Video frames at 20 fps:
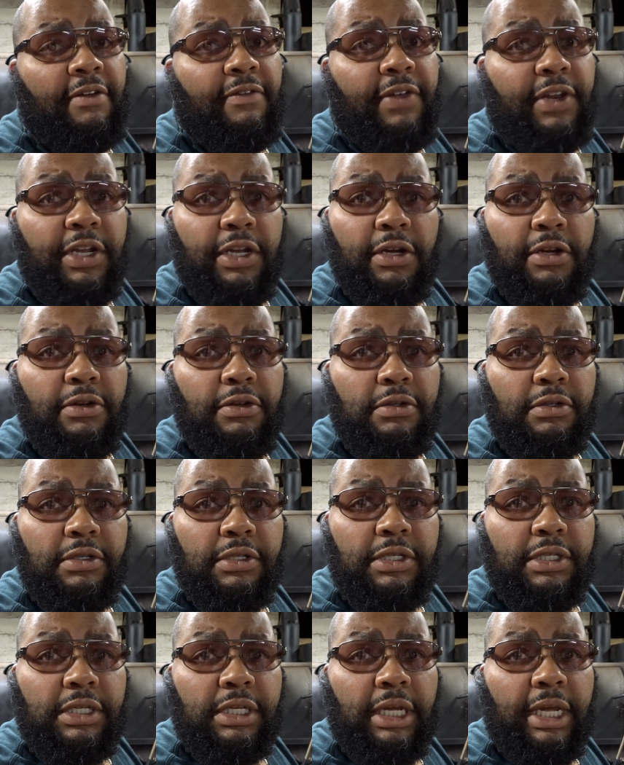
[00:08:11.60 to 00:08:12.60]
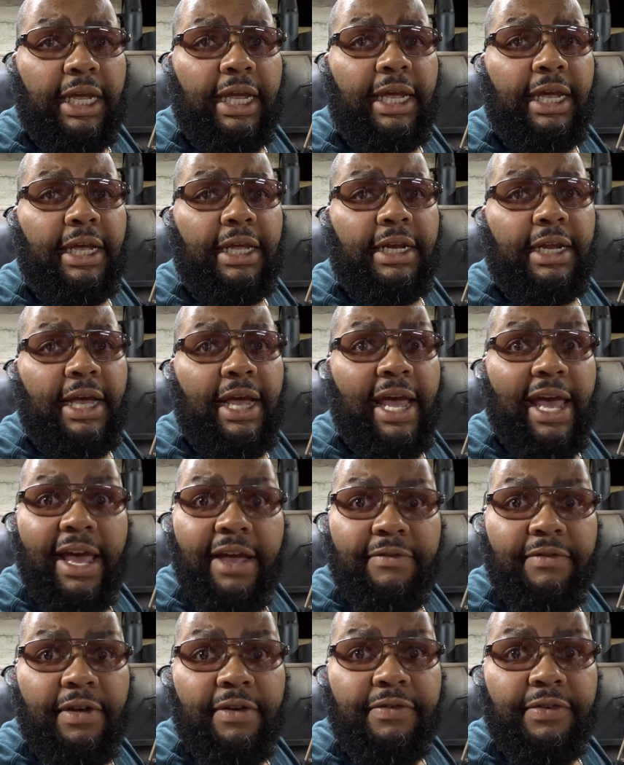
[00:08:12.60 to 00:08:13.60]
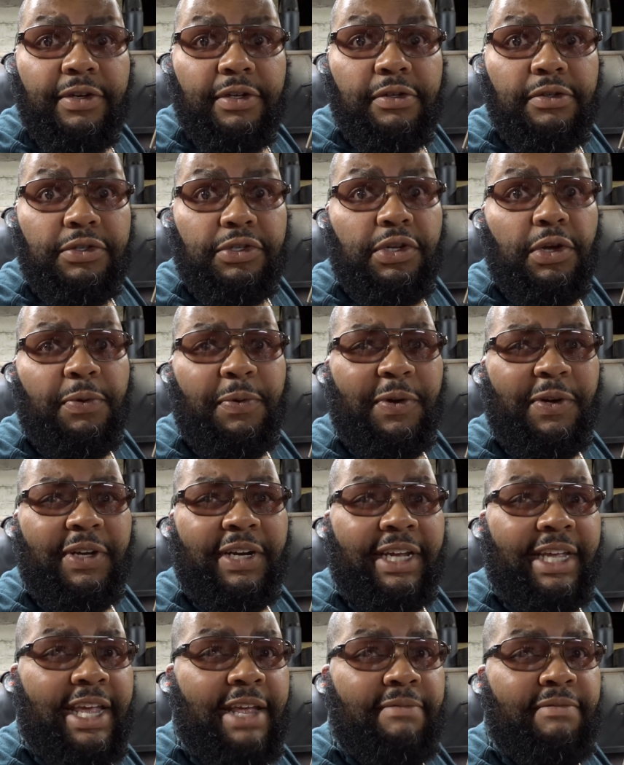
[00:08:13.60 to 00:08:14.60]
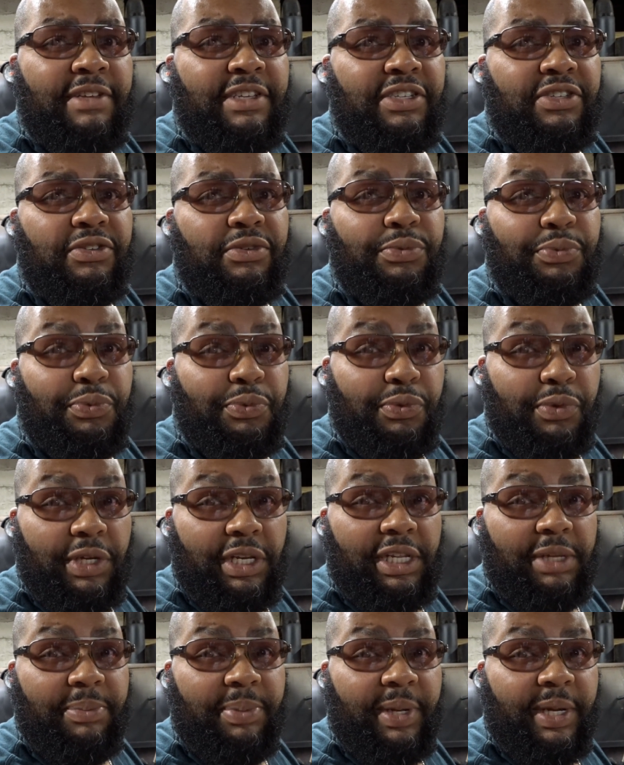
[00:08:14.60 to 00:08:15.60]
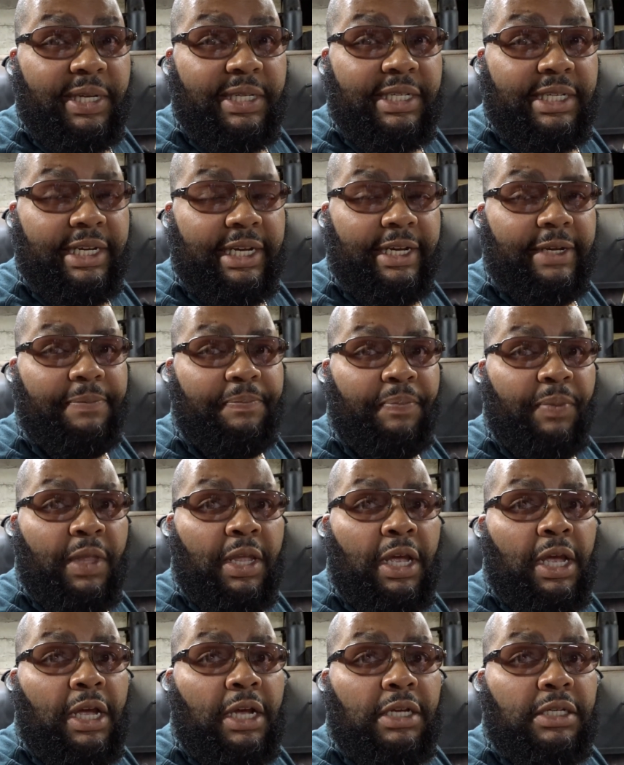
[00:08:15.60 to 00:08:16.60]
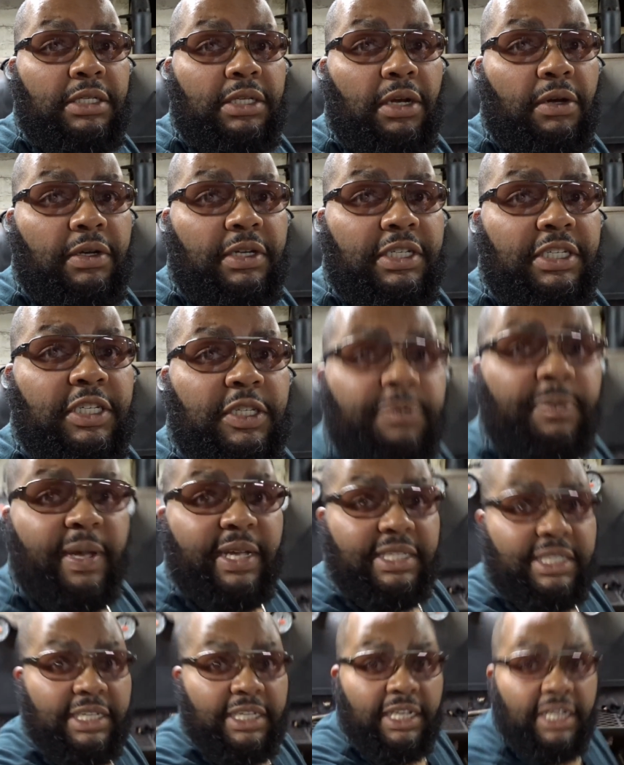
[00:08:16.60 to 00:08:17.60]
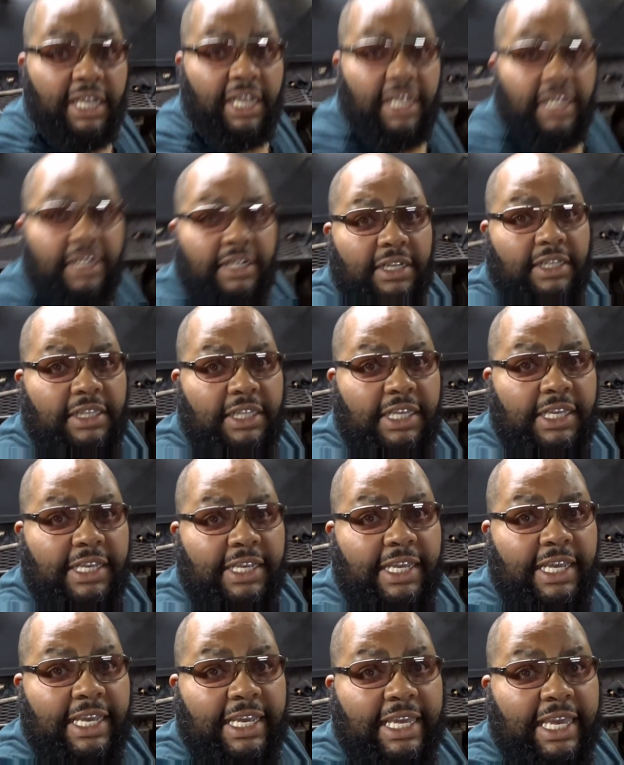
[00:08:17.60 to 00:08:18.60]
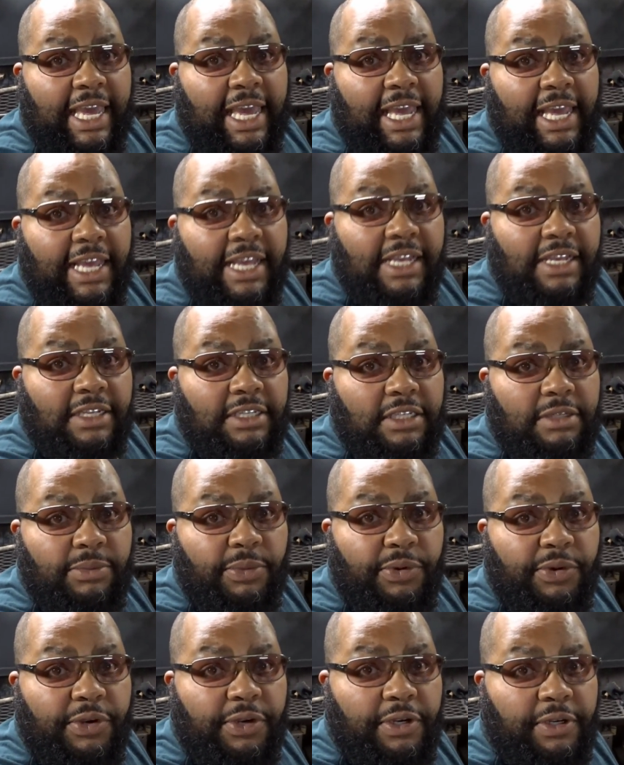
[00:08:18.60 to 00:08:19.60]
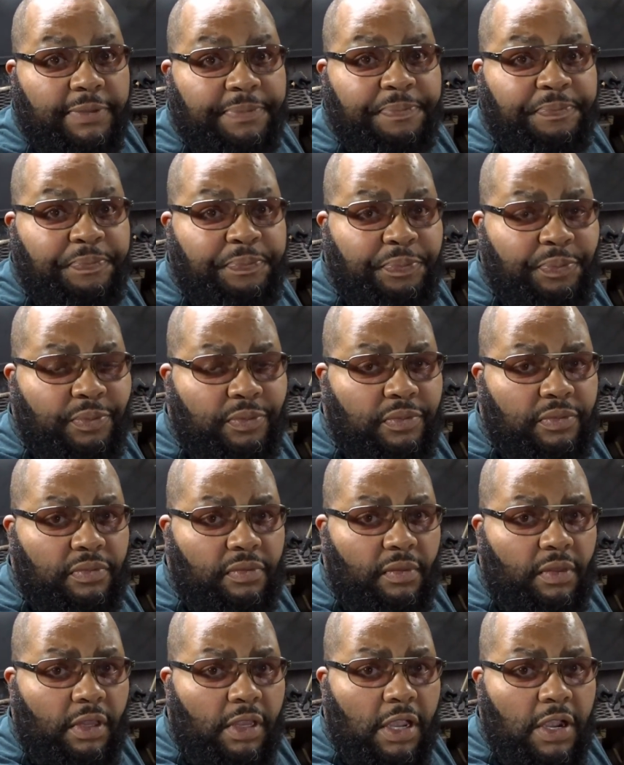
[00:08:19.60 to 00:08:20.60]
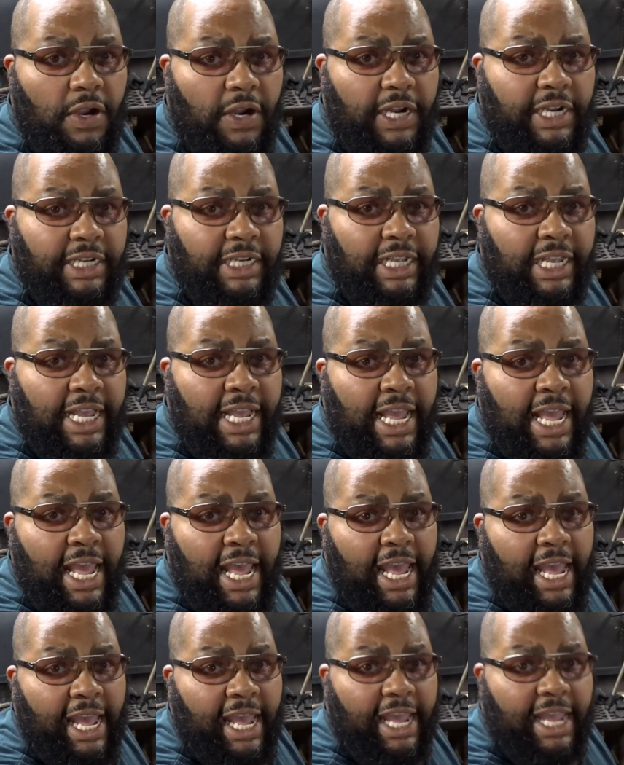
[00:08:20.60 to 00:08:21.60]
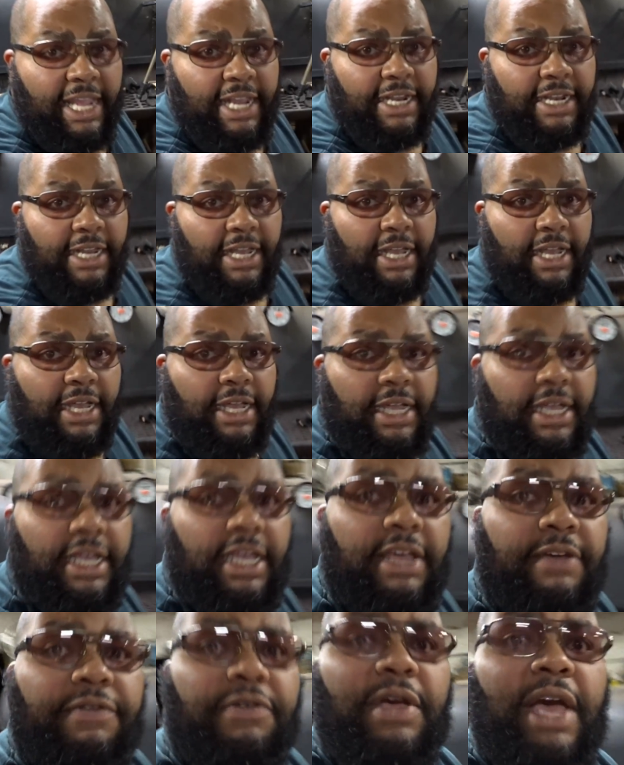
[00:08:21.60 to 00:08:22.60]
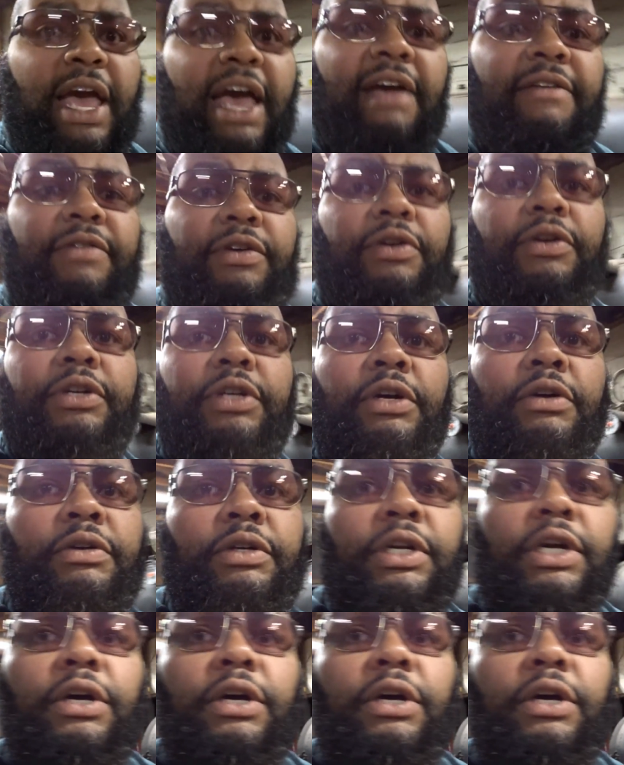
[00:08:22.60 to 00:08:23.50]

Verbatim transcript: videos and uh, ad revenue, so we're gonna keep this really PG. So this is Bessie again, the kick A smoker. All right. And uh, if you haven't or don't